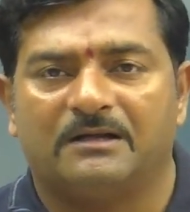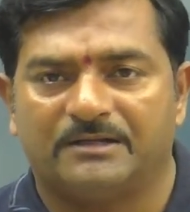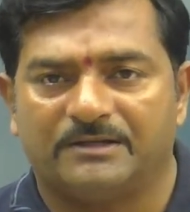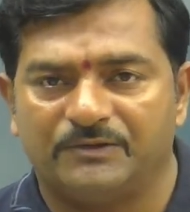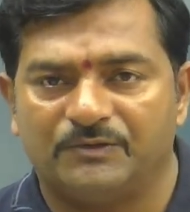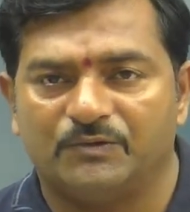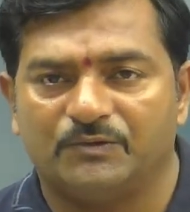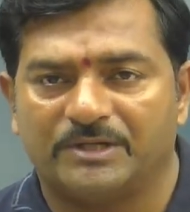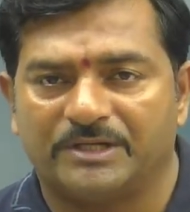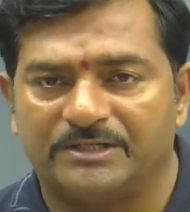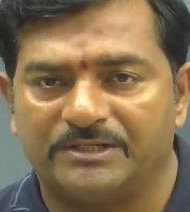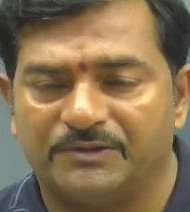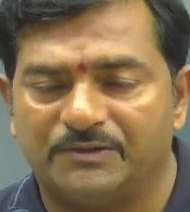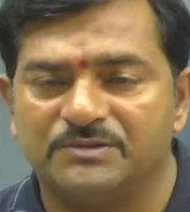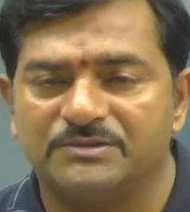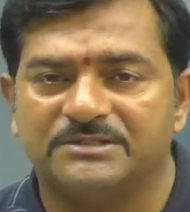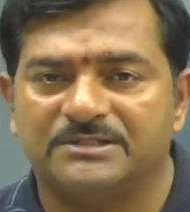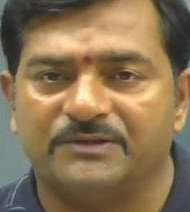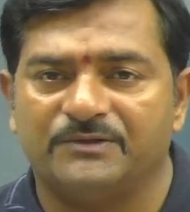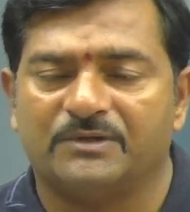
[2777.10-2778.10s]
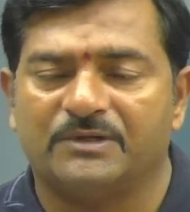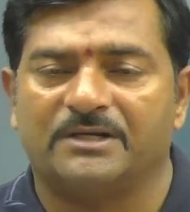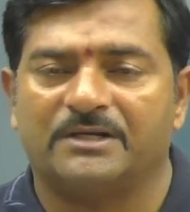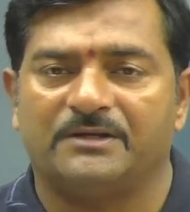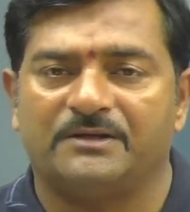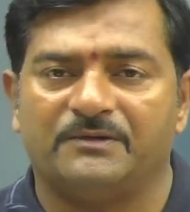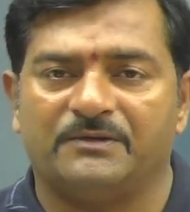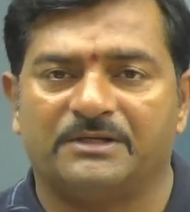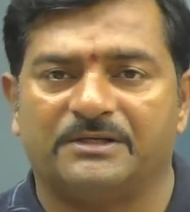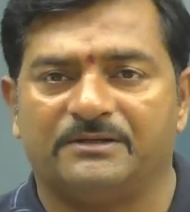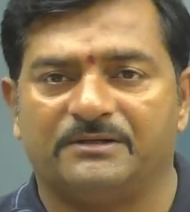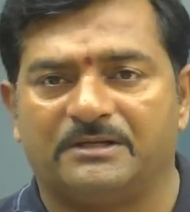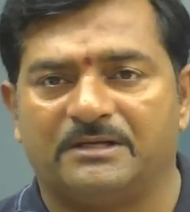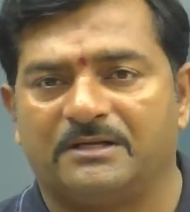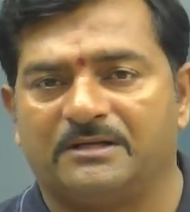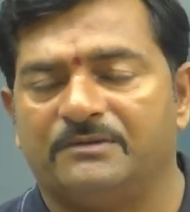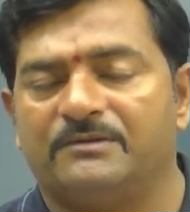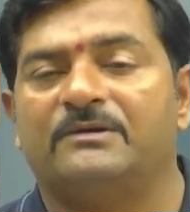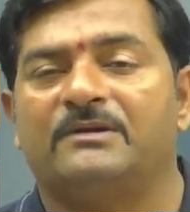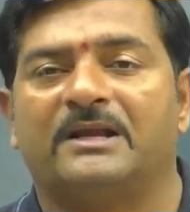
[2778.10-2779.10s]
you can
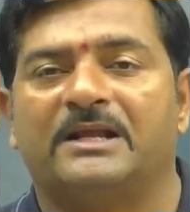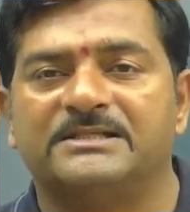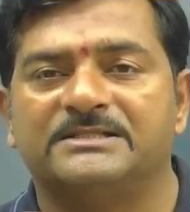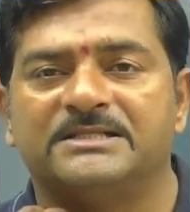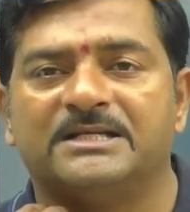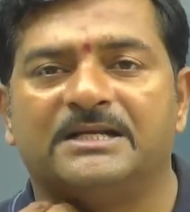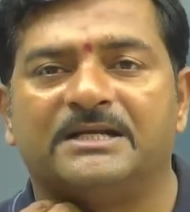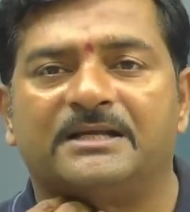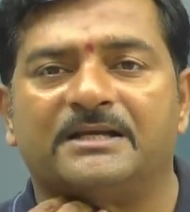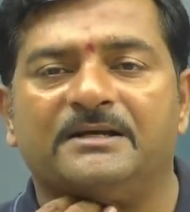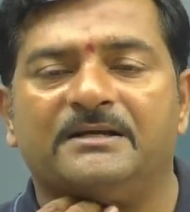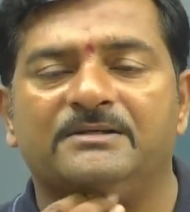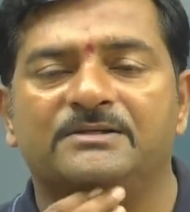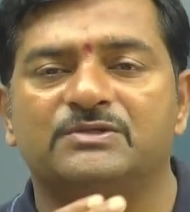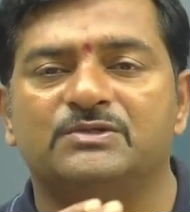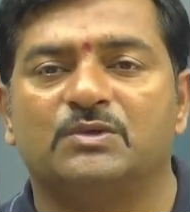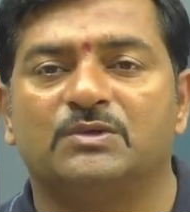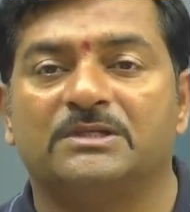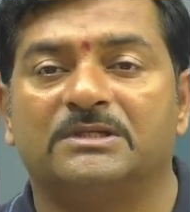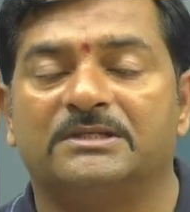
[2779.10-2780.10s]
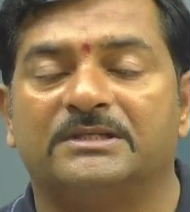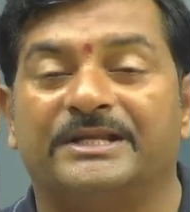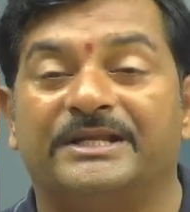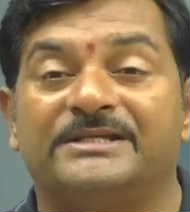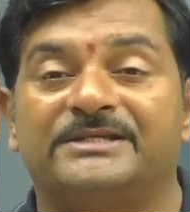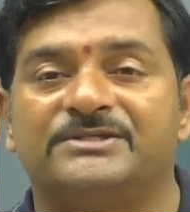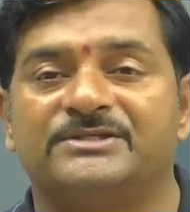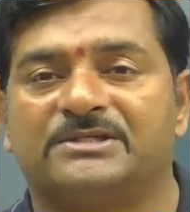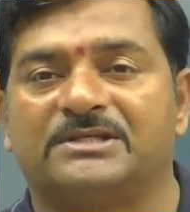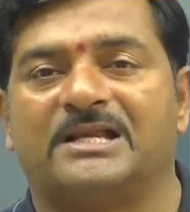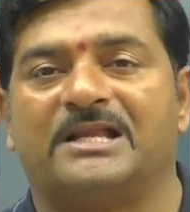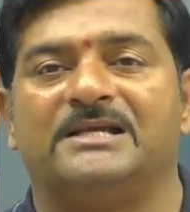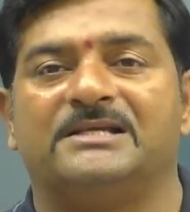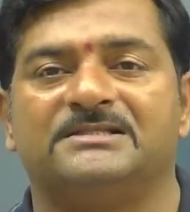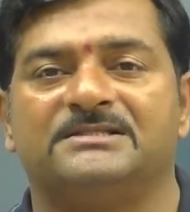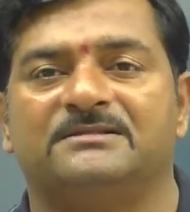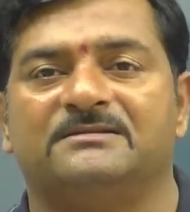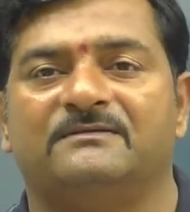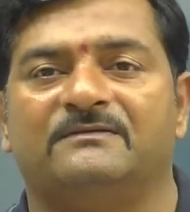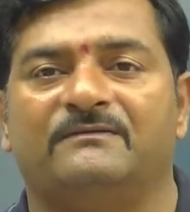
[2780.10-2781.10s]
utilize that so that in the next
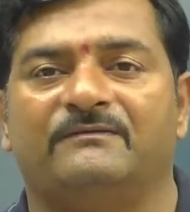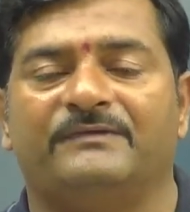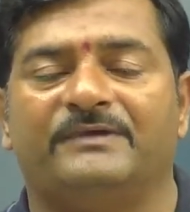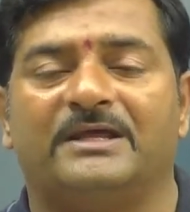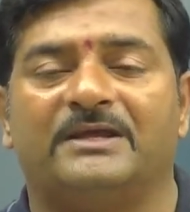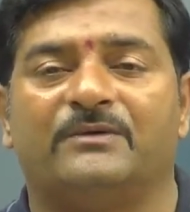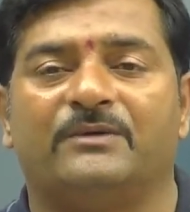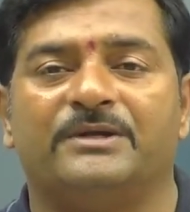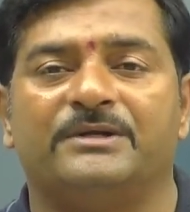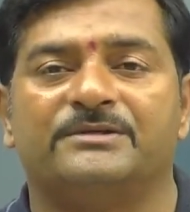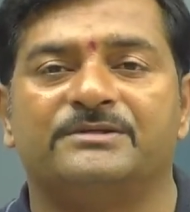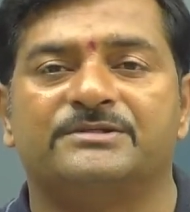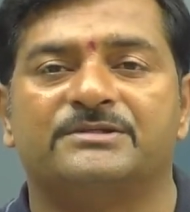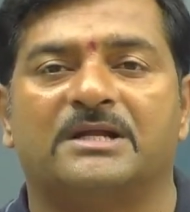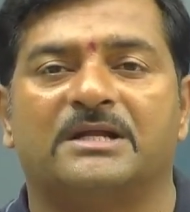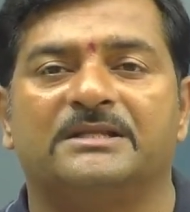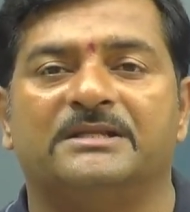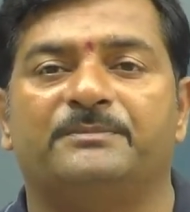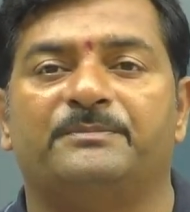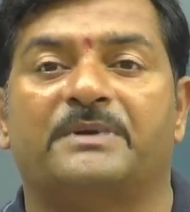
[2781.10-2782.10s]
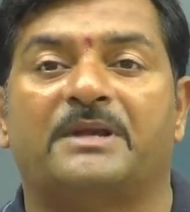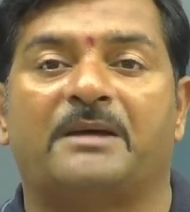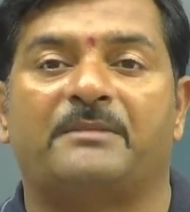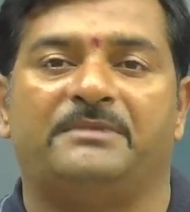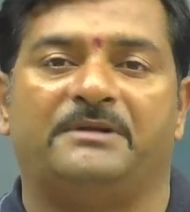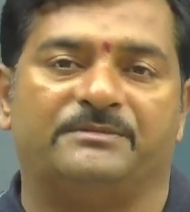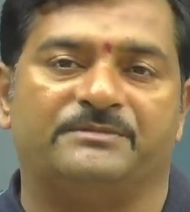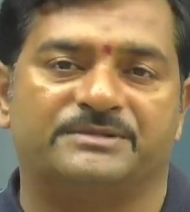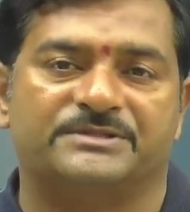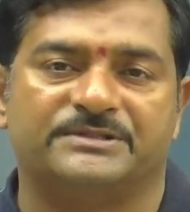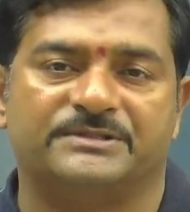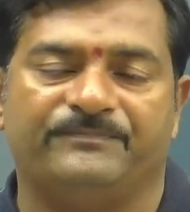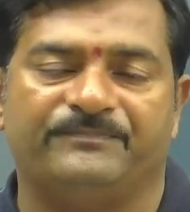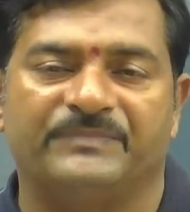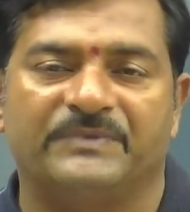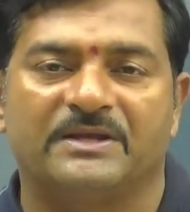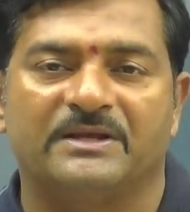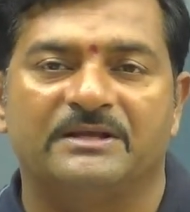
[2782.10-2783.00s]
class we are going to start the problems.